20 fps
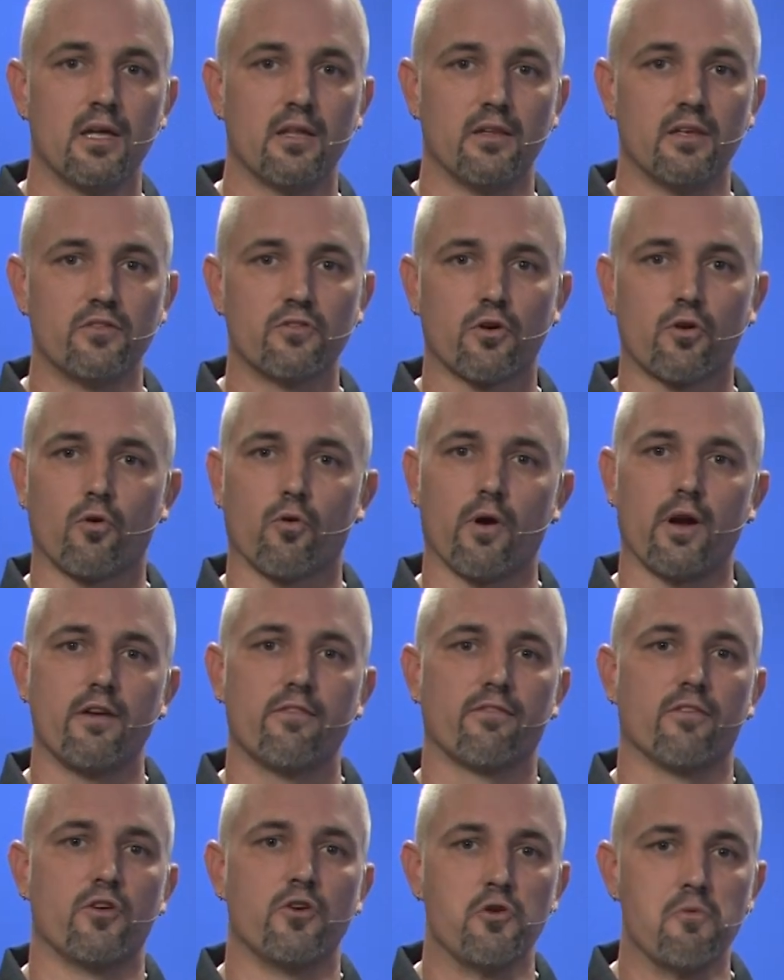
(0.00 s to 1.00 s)
These are great
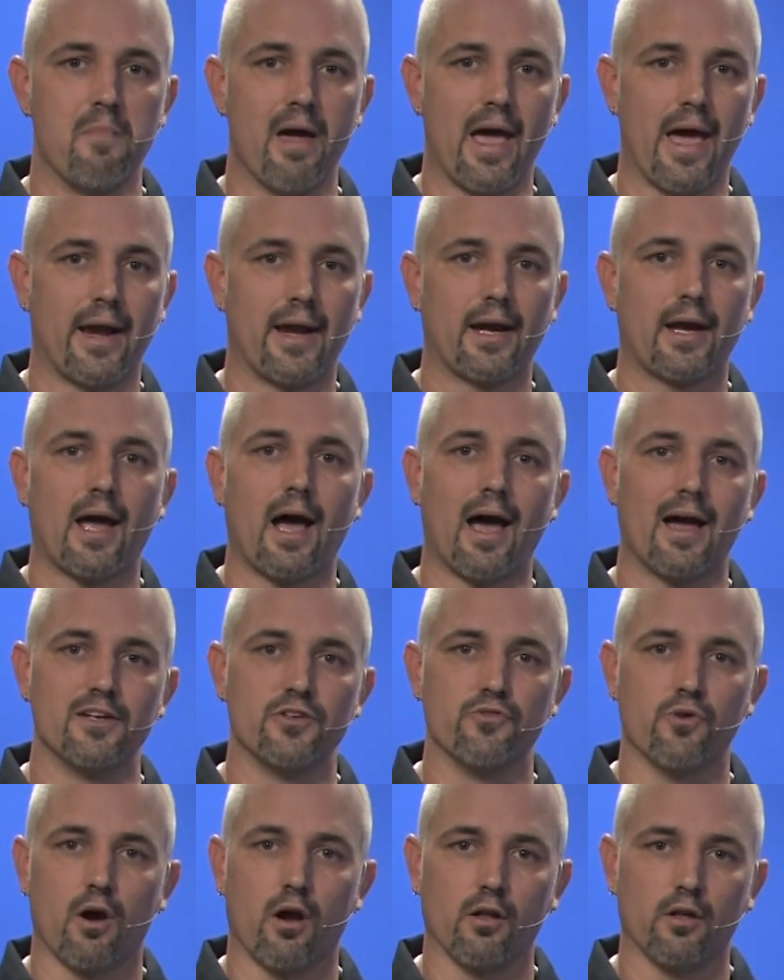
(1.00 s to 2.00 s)
for pneumatic,
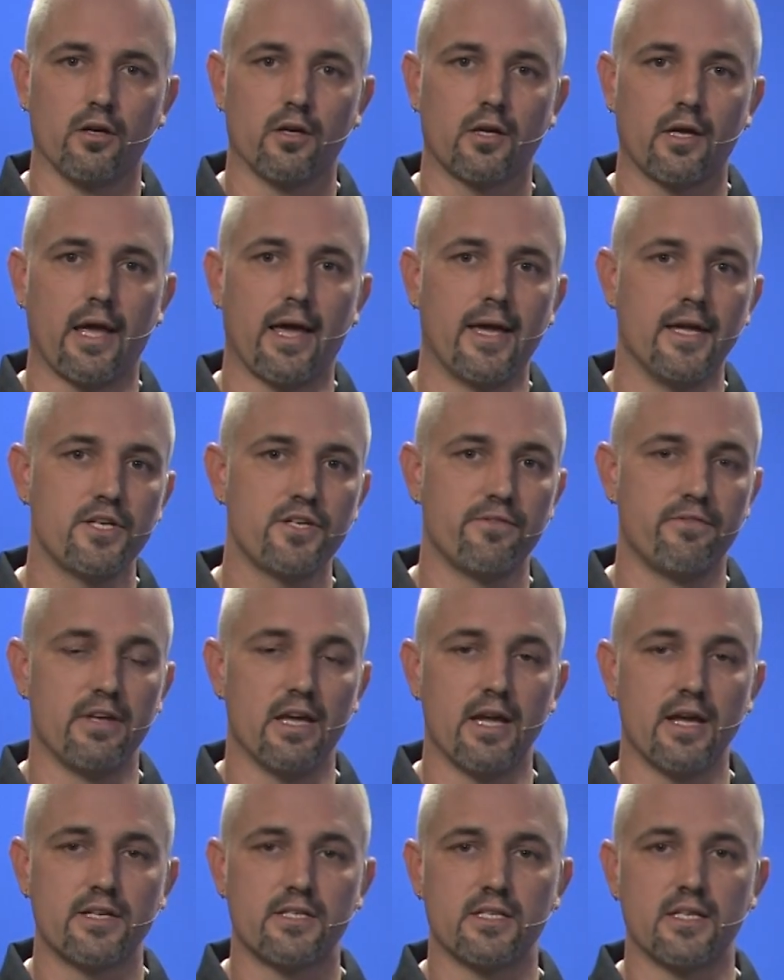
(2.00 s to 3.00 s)
hydraulic, H V
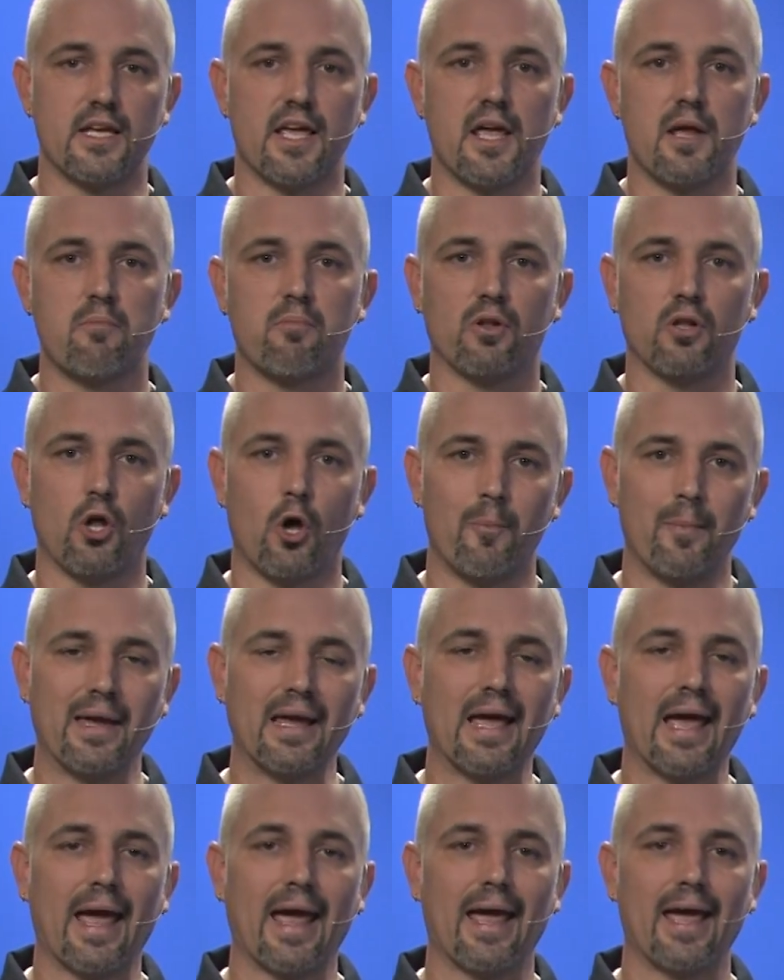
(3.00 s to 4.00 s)
A C,
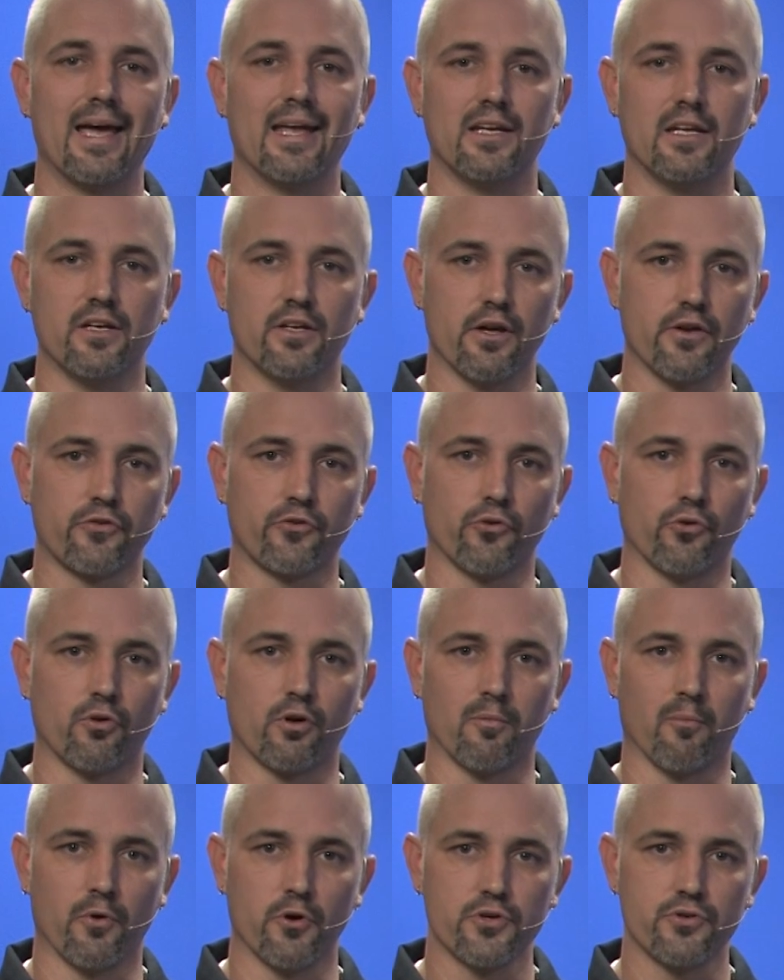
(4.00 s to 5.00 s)
plumbing, and industrial
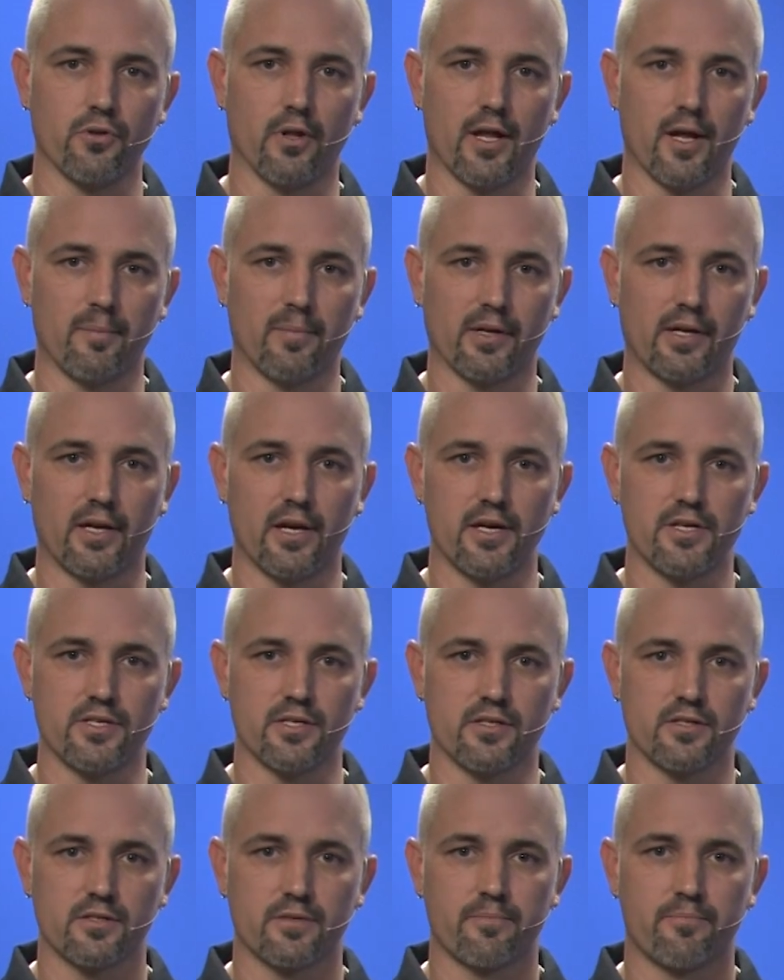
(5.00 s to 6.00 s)
commercial
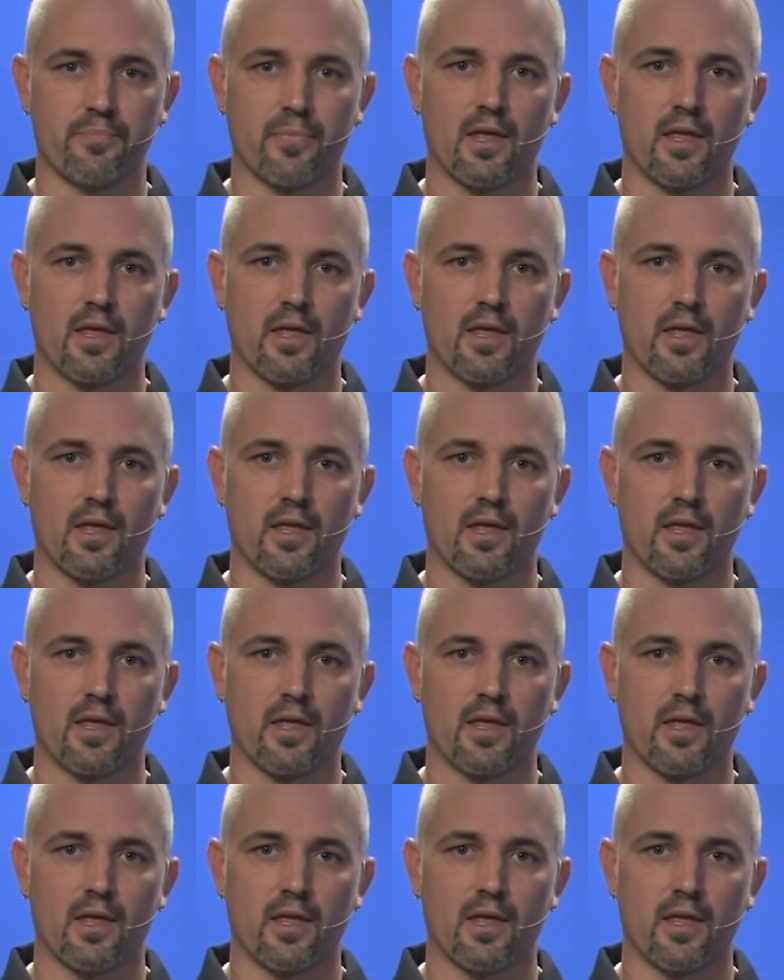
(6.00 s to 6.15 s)
applications.